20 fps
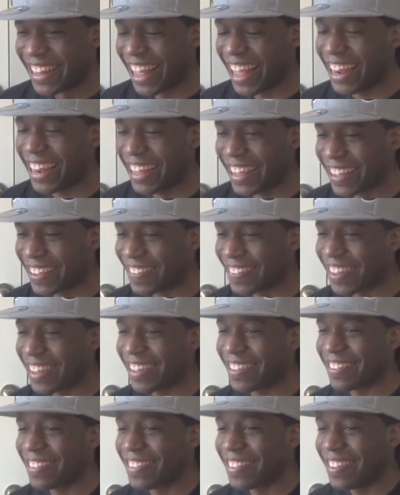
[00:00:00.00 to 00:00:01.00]
That nigga
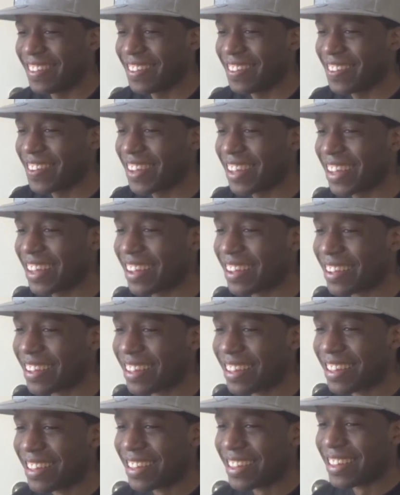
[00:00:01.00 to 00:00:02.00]
says, "Still there."
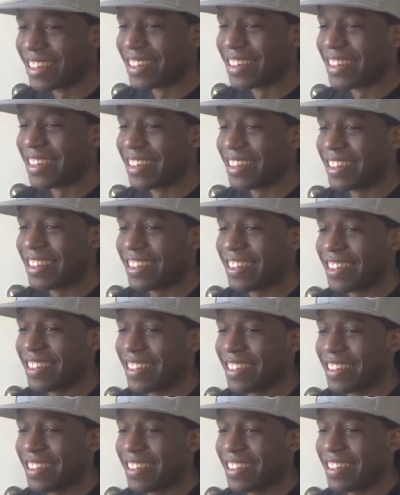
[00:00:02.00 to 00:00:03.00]

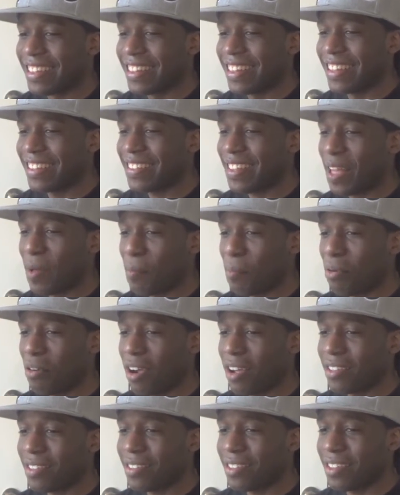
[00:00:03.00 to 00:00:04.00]
That's that
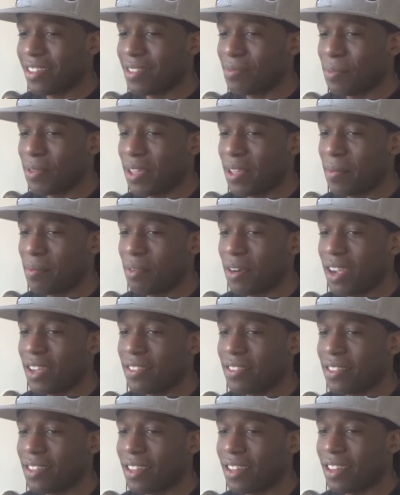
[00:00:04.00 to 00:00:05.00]
process being
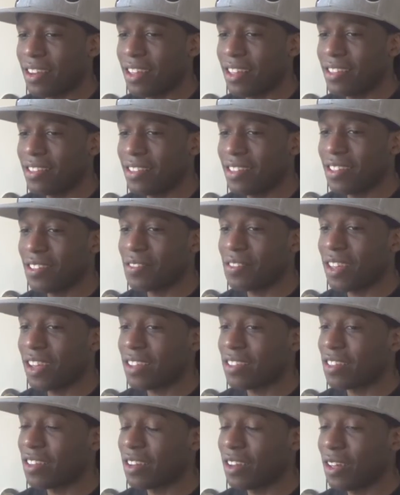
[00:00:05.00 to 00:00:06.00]
bright skinned. That stuff
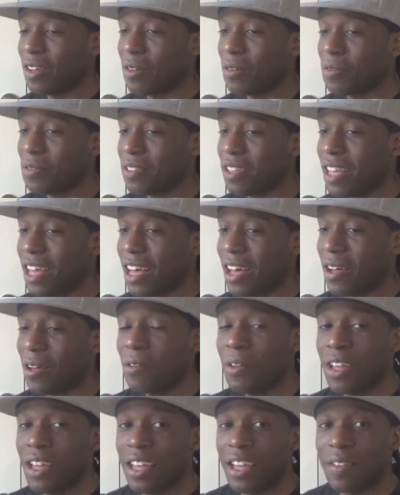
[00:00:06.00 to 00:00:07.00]
takes a long
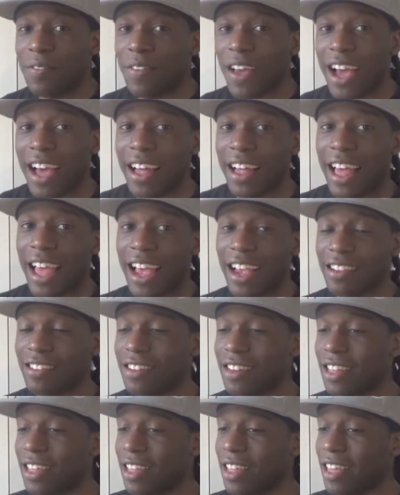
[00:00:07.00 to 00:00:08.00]
time. It's if y'all
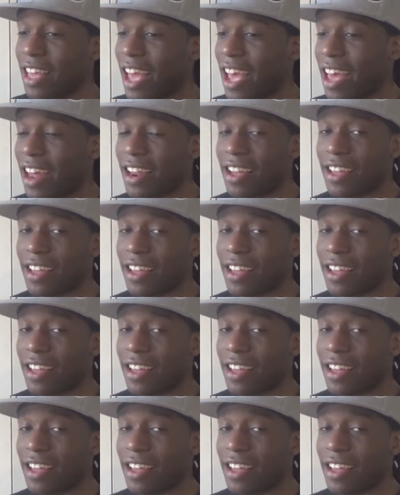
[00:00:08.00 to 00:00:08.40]
actually had a